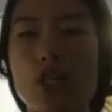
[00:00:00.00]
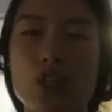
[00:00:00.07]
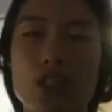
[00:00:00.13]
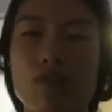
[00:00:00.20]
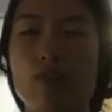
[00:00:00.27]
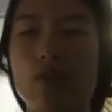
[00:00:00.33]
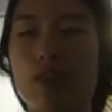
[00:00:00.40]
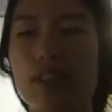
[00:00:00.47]
just
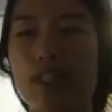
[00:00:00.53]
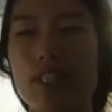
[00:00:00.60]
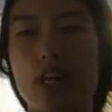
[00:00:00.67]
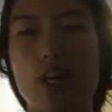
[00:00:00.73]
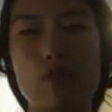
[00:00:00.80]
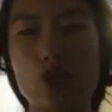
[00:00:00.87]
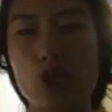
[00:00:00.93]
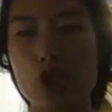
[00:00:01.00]
for the sake
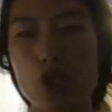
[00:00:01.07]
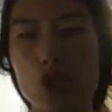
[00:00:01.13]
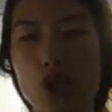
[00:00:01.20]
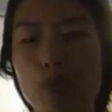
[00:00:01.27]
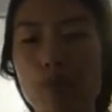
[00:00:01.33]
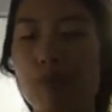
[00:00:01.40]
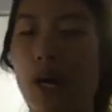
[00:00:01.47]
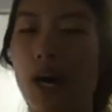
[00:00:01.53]
of
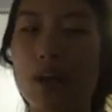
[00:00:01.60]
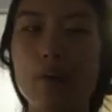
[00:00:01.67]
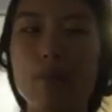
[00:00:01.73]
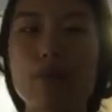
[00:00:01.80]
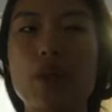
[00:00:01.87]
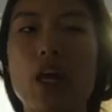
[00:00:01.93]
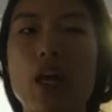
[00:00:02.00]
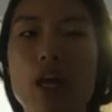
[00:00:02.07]
YouTube, but
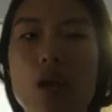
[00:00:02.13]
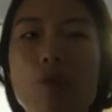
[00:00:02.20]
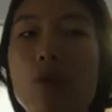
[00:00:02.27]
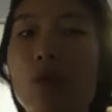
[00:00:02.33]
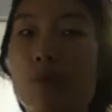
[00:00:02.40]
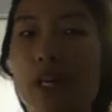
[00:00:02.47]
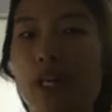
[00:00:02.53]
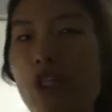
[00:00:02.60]
we'll
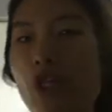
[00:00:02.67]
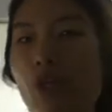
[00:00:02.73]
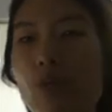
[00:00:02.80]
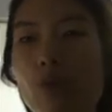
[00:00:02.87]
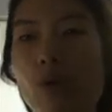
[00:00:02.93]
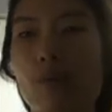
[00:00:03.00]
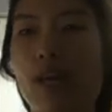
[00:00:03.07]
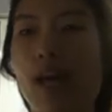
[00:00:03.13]
make do with
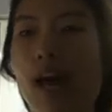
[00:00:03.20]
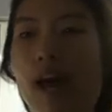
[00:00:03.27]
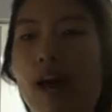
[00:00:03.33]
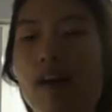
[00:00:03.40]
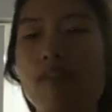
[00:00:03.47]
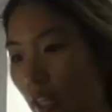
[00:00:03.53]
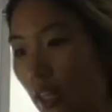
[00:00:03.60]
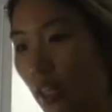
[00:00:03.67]
what we
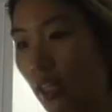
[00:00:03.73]
have.